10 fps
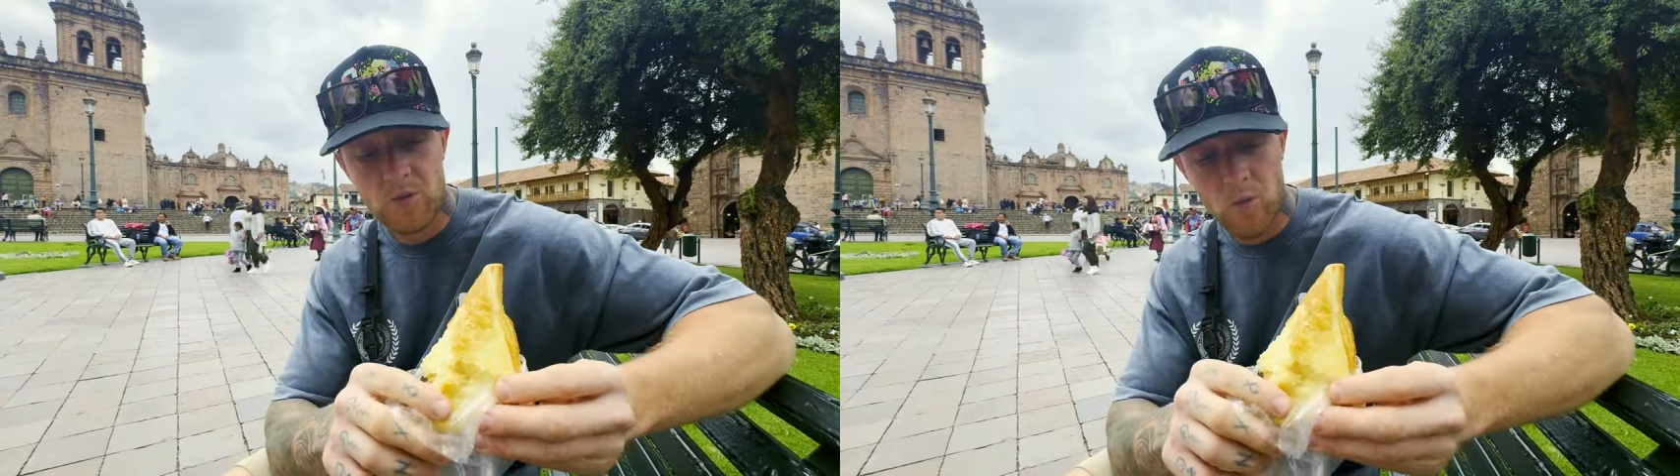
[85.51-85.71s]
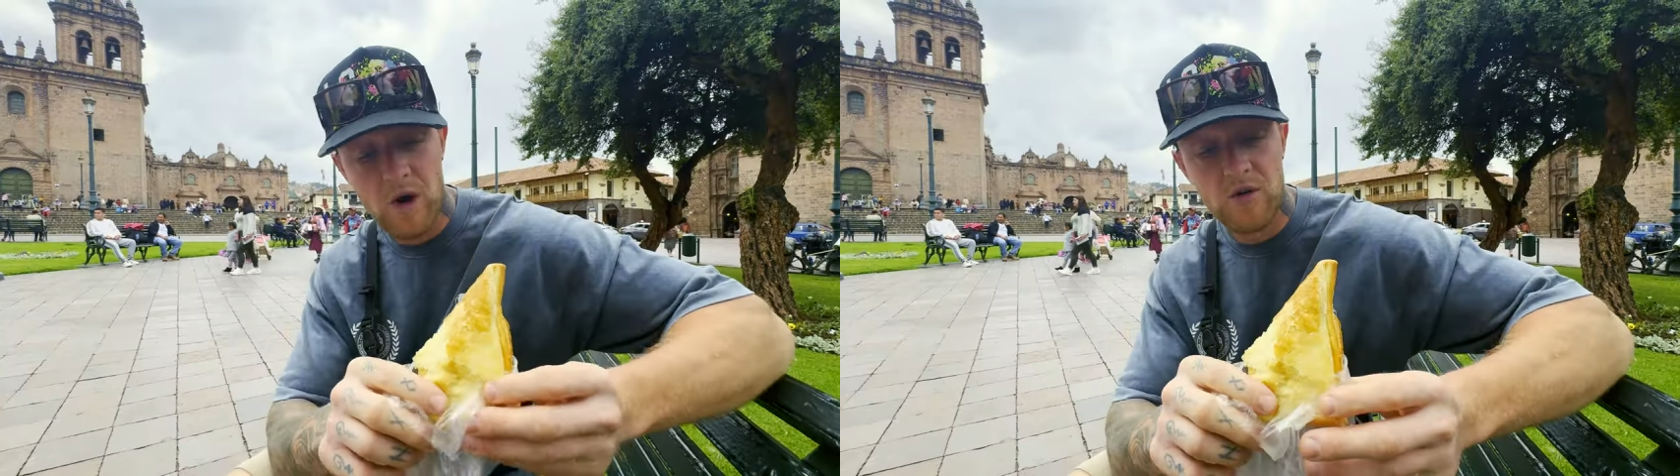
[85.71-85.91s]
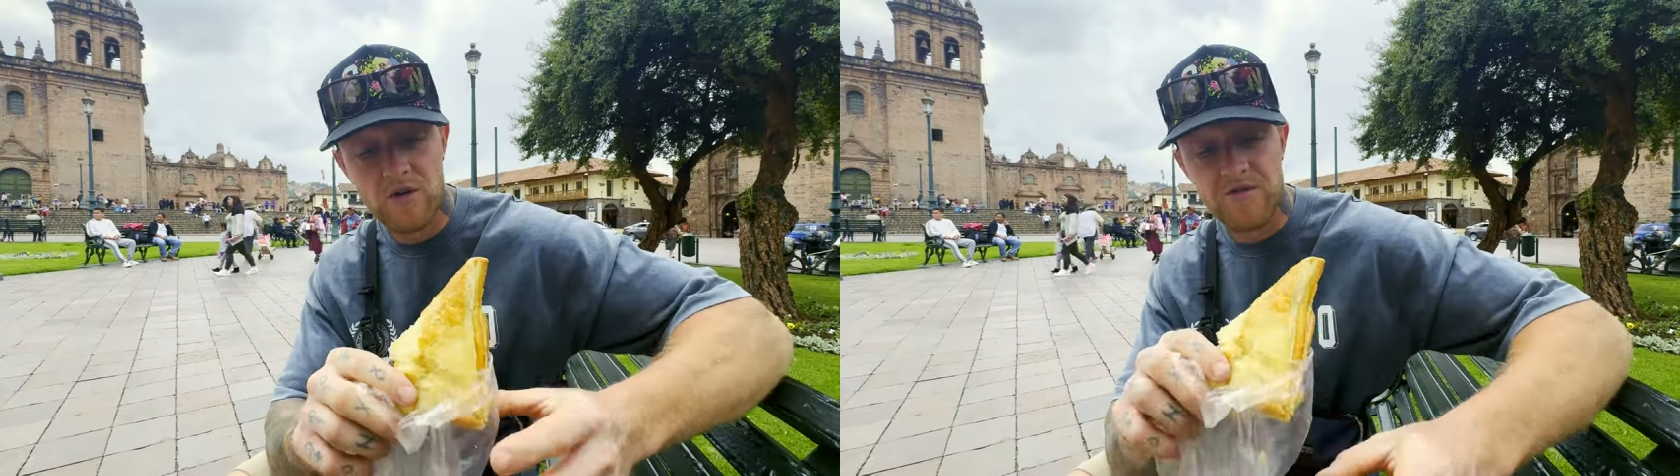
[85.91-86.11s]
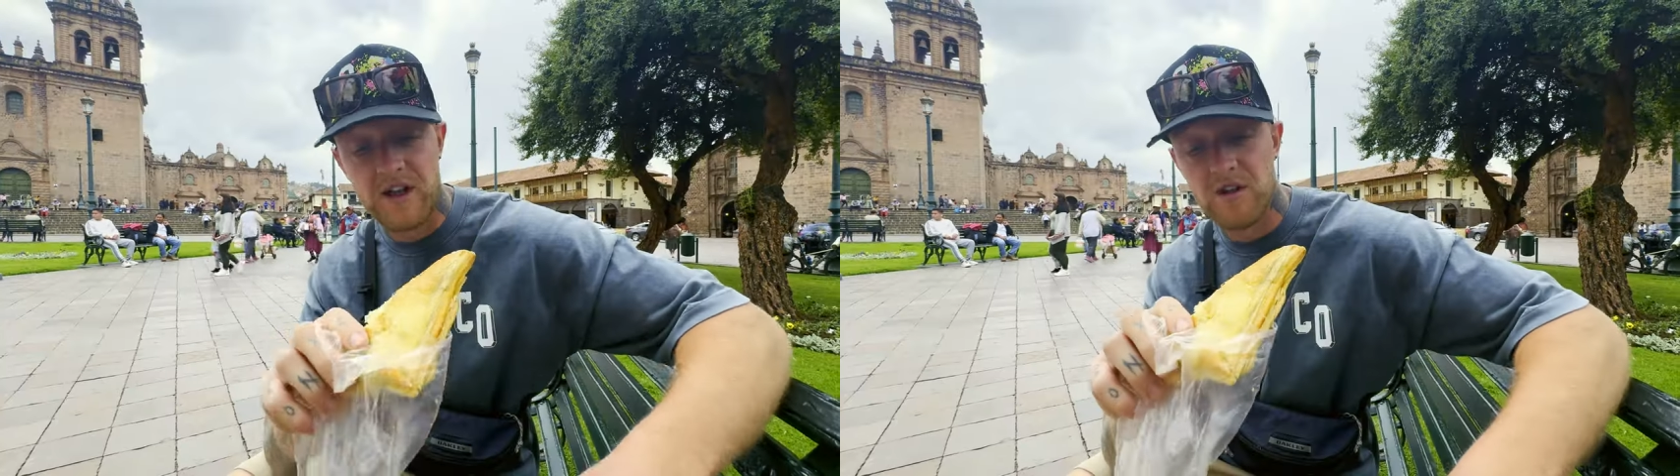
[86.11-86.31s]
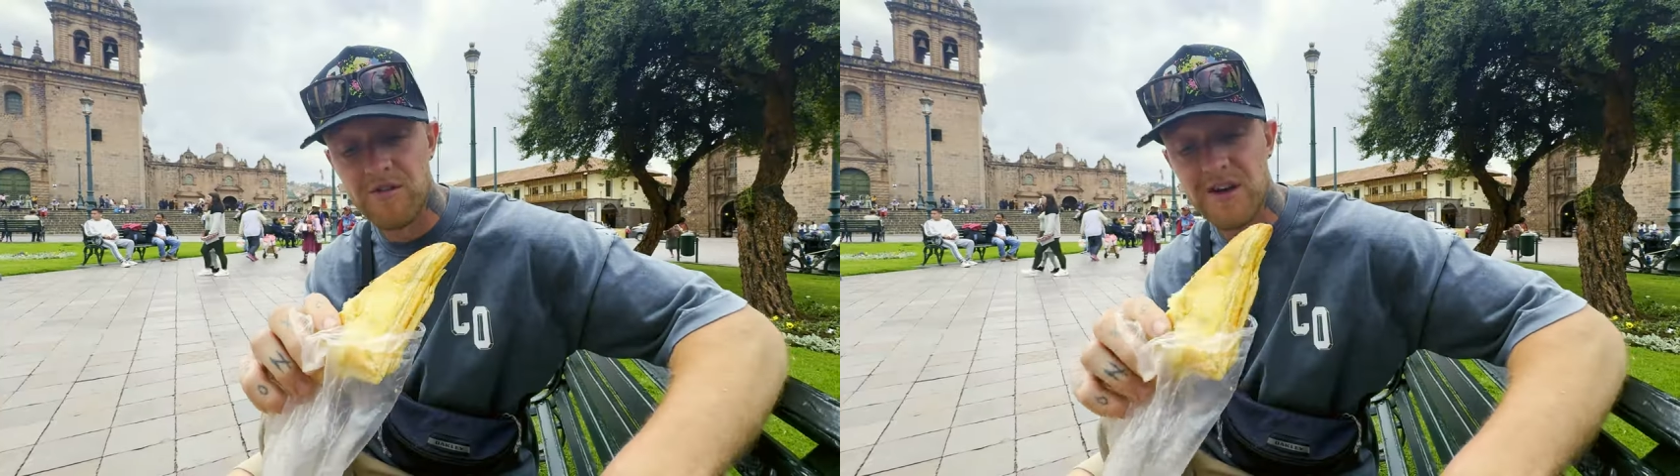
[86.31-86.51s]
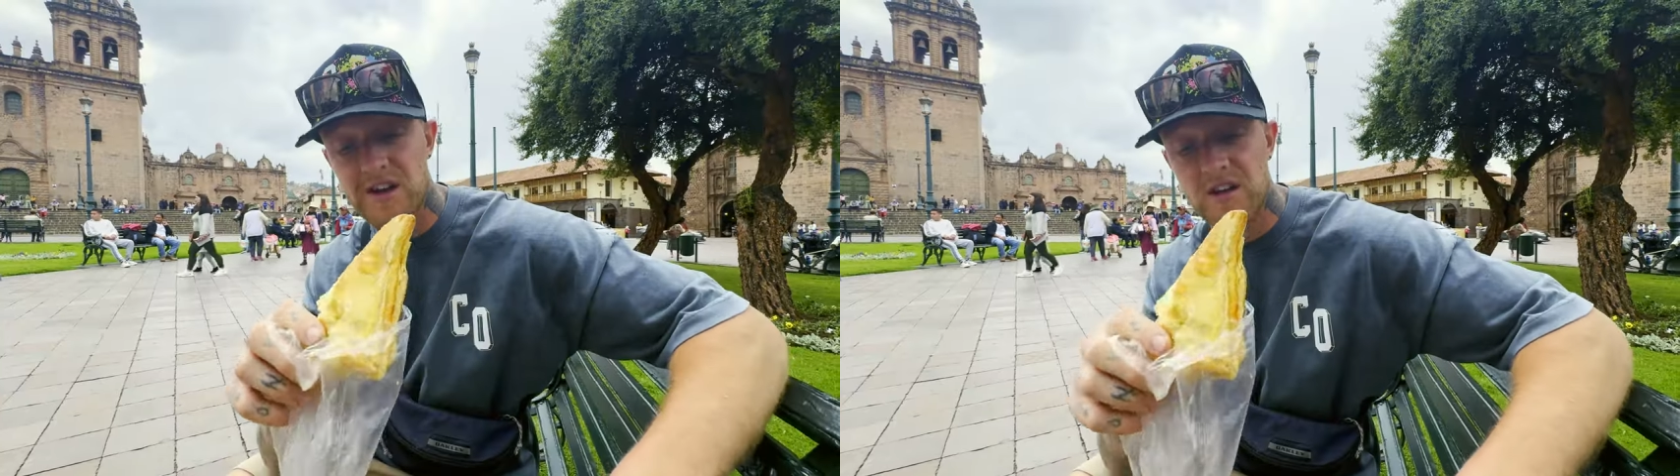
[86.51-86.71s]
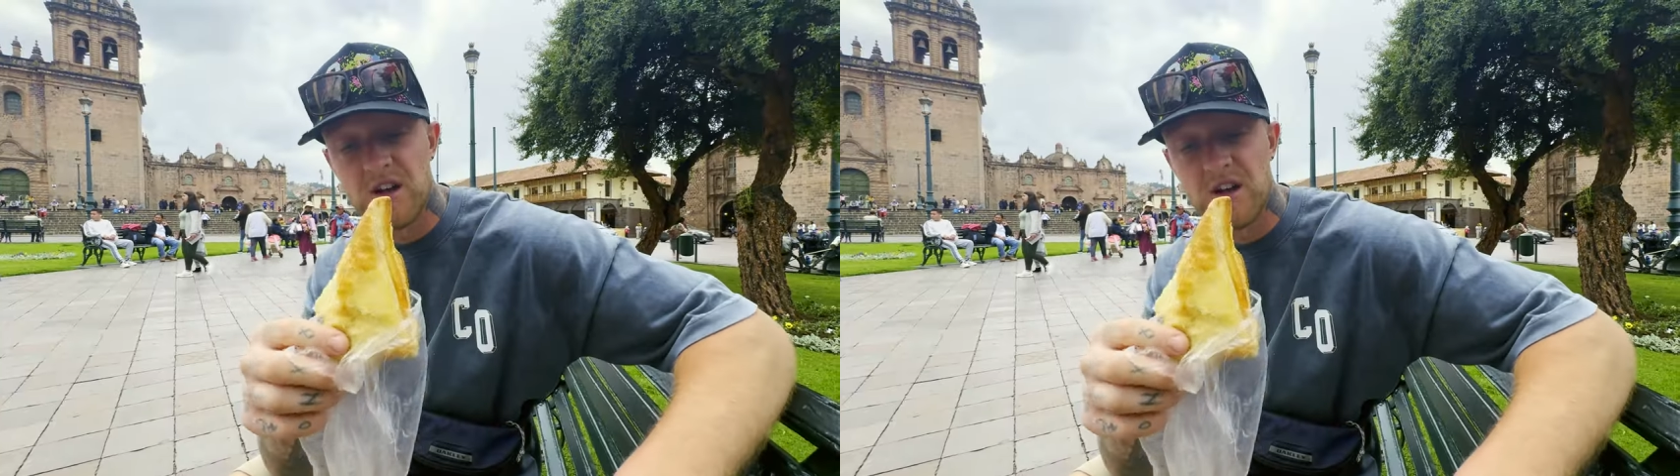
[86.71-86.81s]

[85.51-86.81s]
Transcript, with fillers: Well, good value, really.